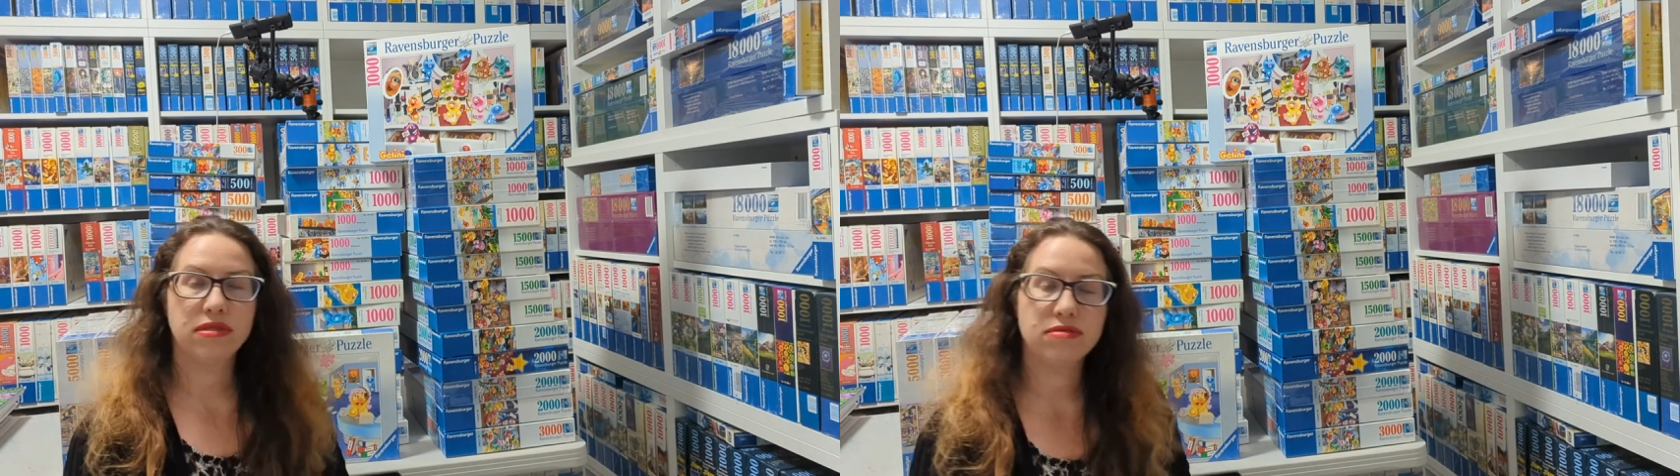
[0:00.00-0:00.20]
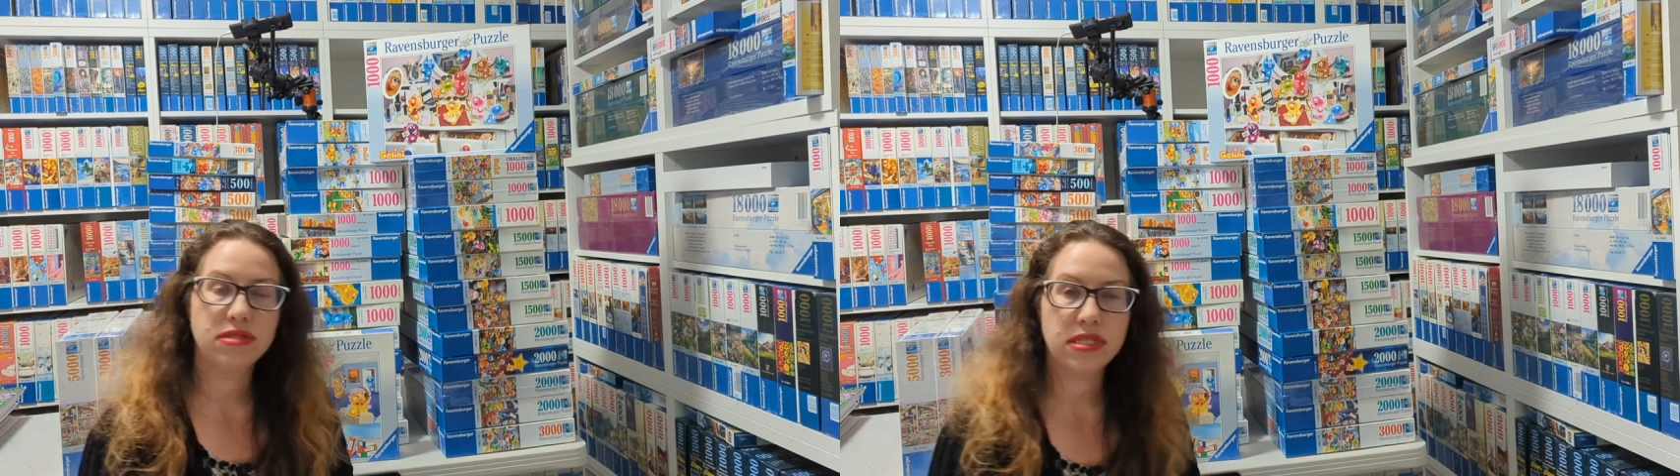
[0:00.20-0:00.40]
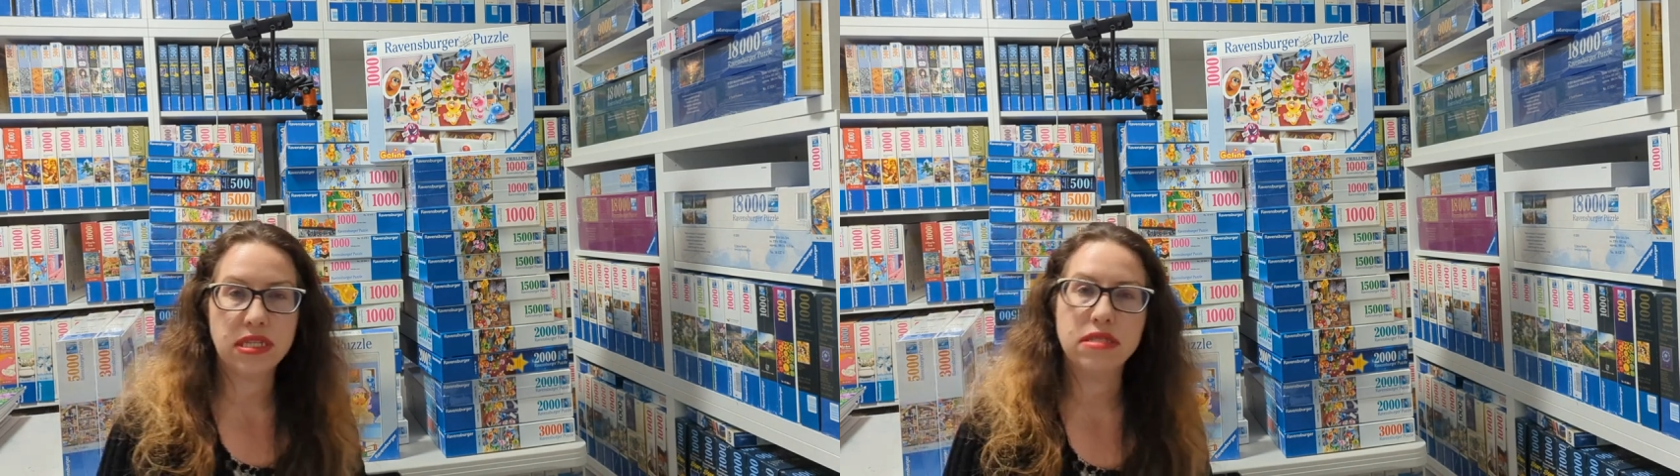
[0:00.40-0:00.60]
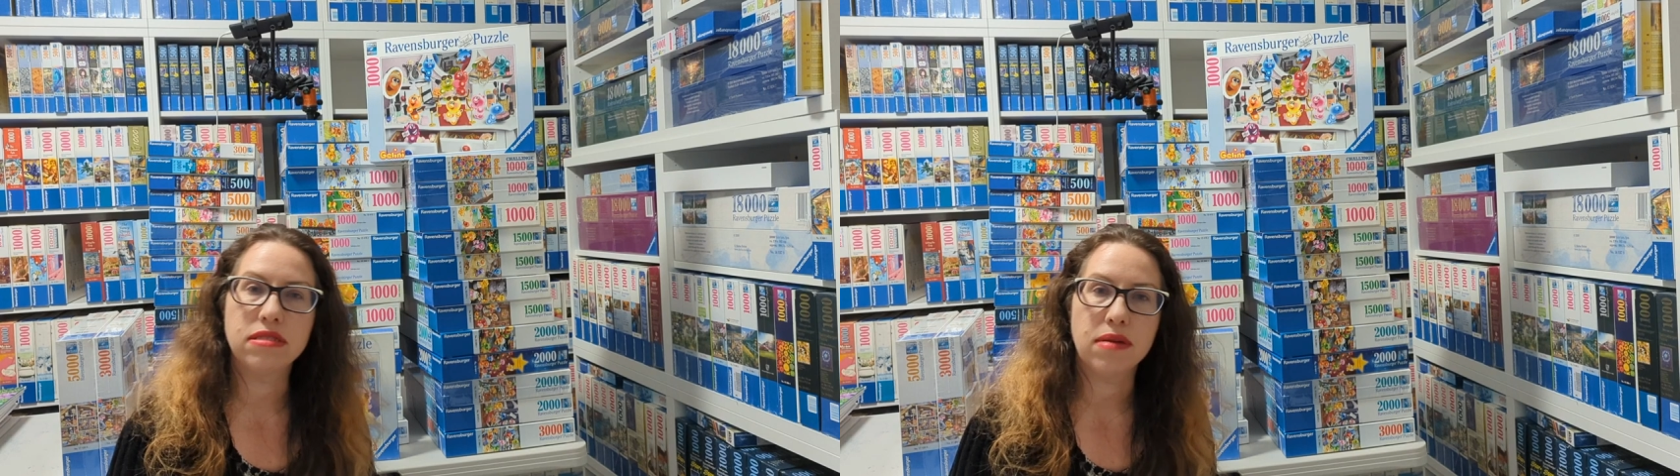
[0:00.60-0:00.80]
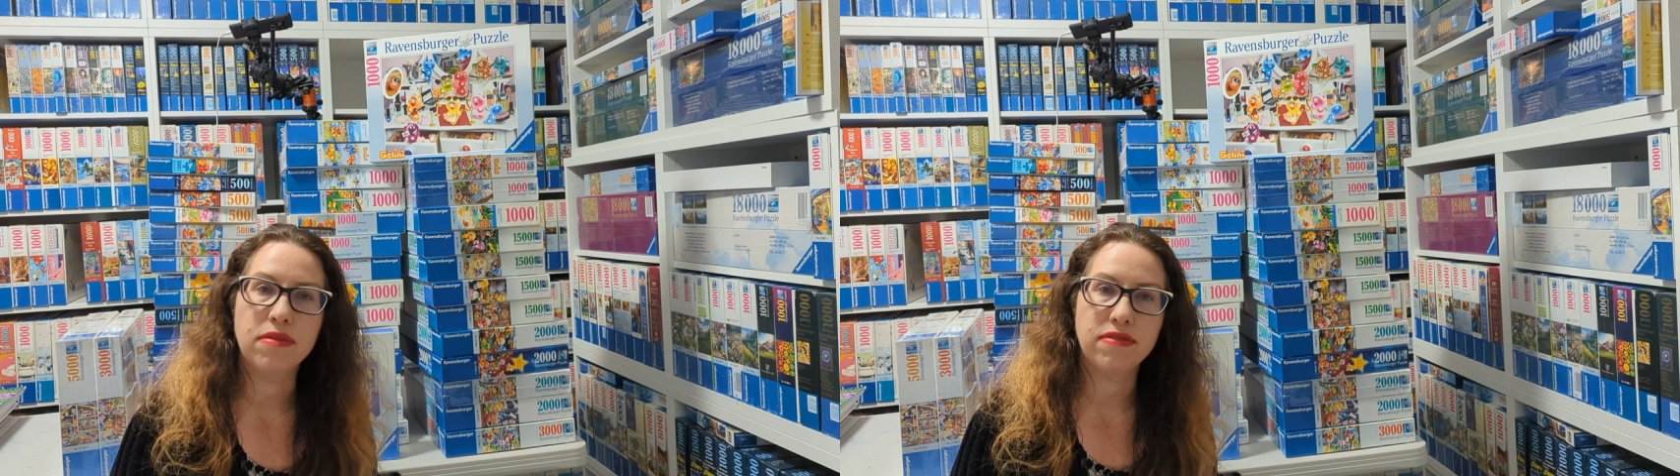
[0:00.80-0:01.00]
you'd see
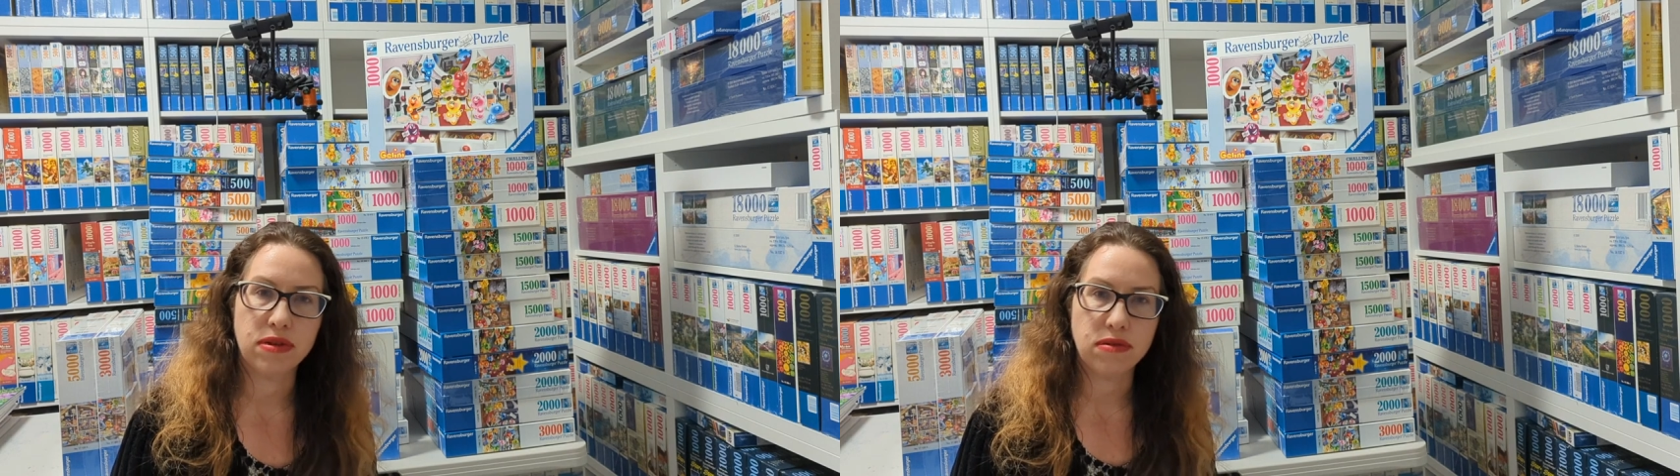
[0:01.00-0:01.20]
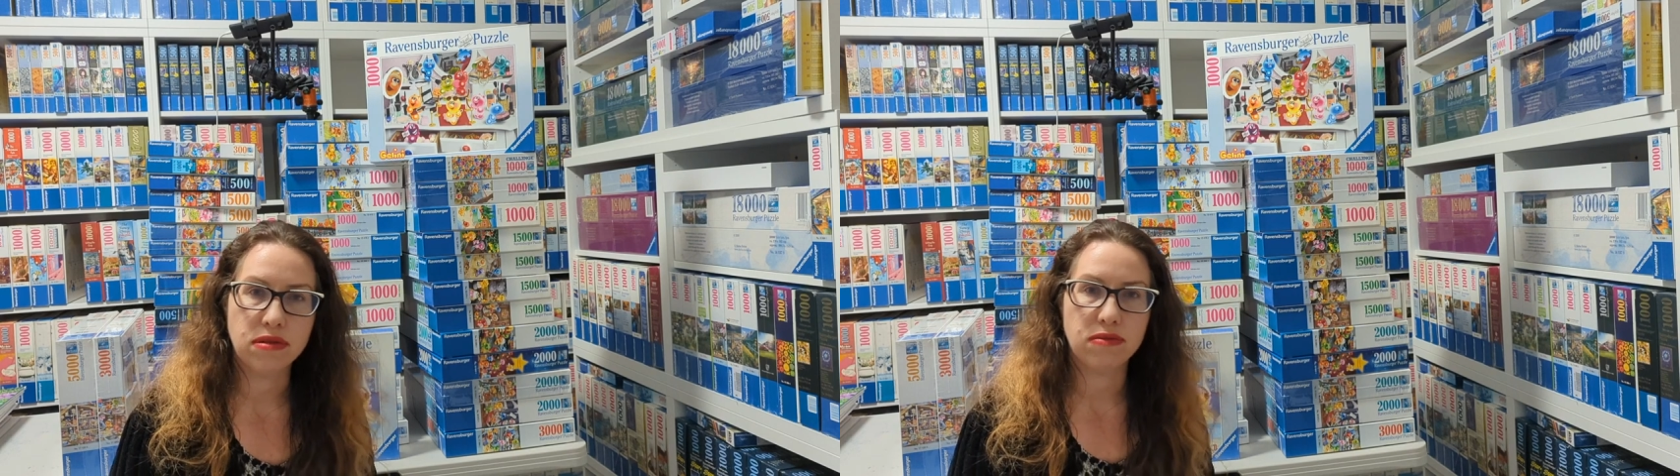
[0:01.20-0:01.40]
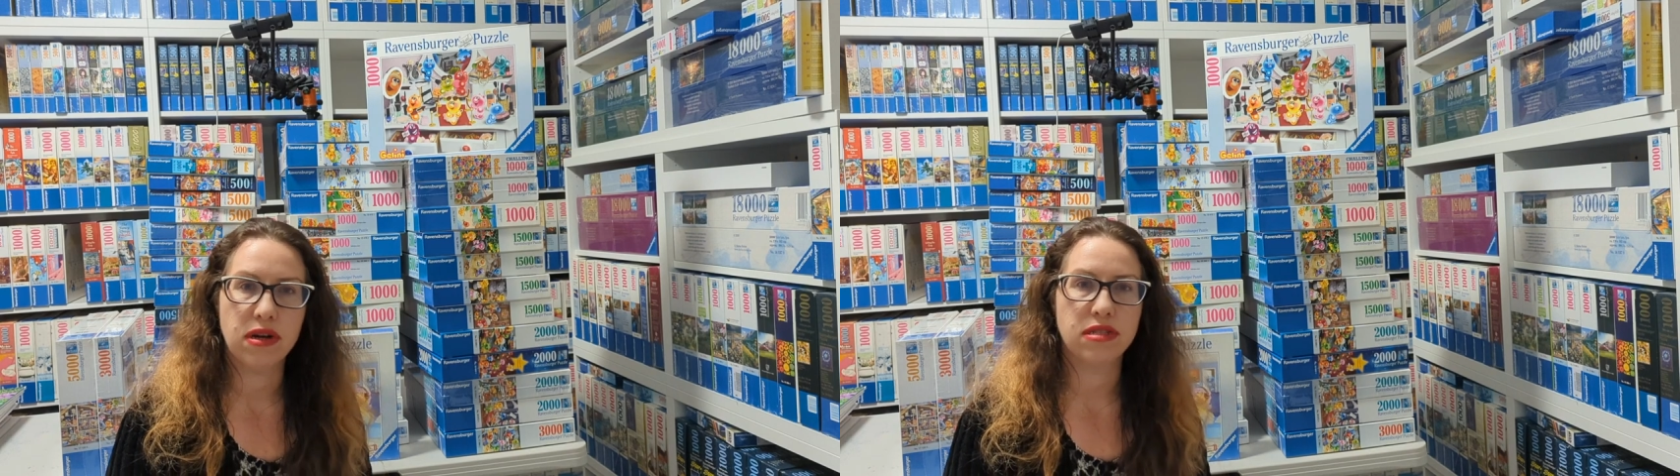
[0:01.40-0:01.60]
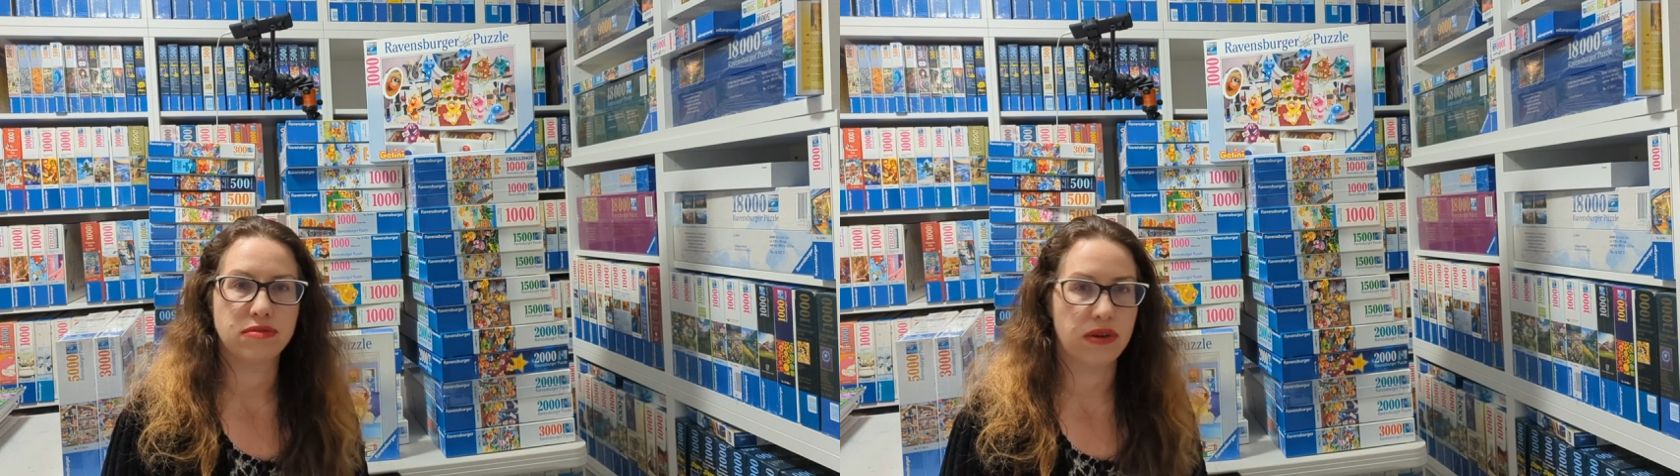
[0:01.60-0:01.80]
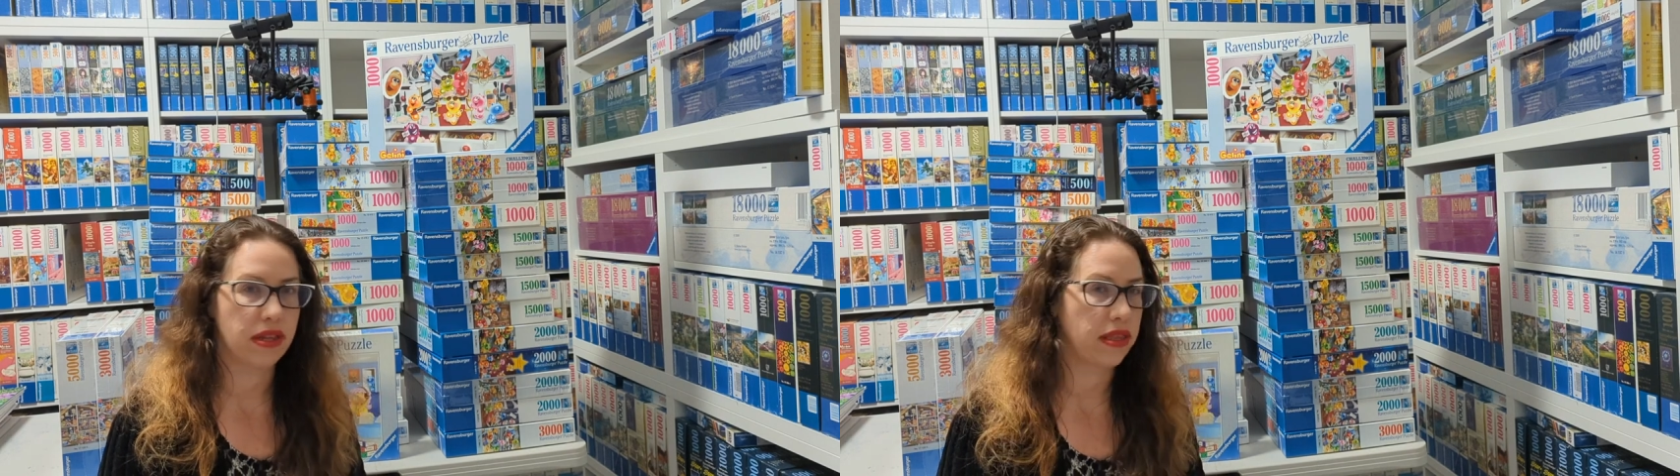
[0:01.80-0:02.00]
some of the older ones when